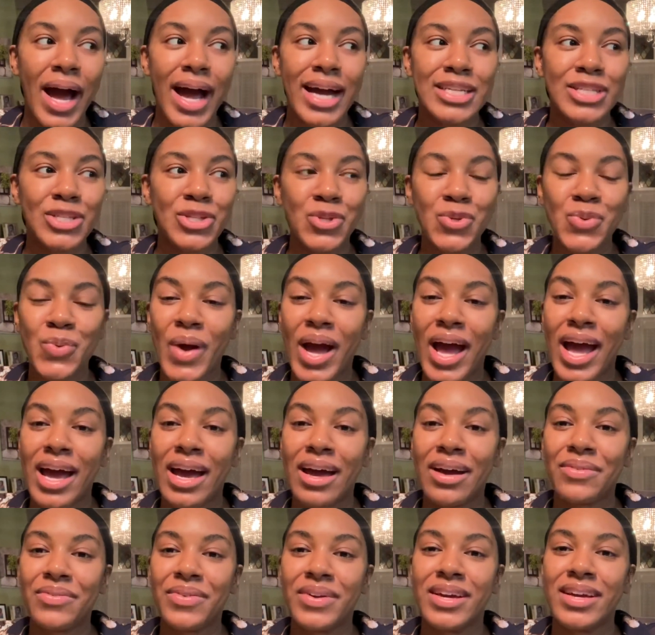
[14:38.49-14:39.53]
I do
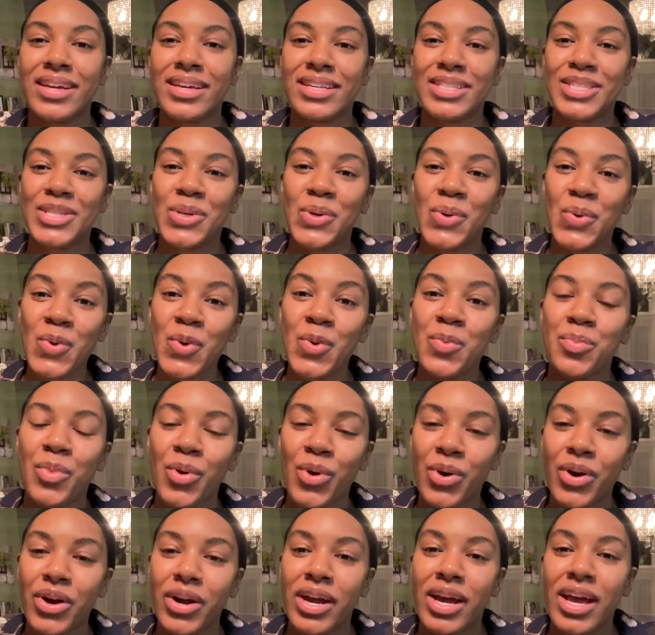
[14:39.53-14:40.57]
have 2
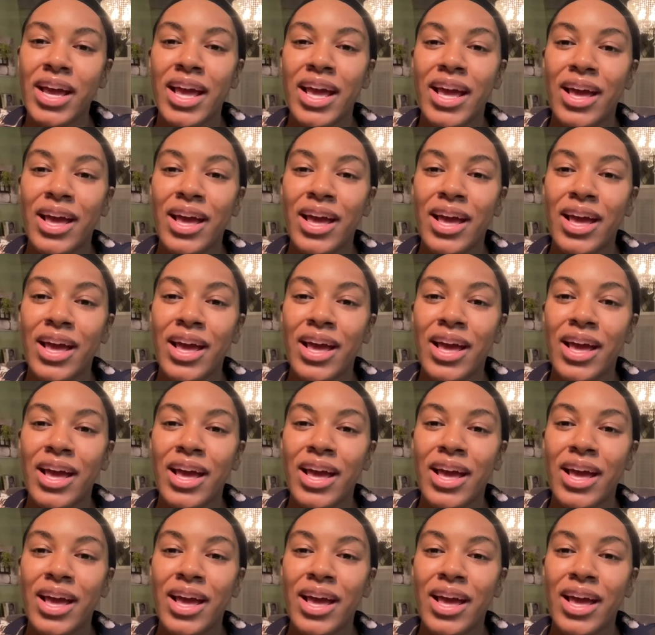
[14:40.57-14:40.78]
more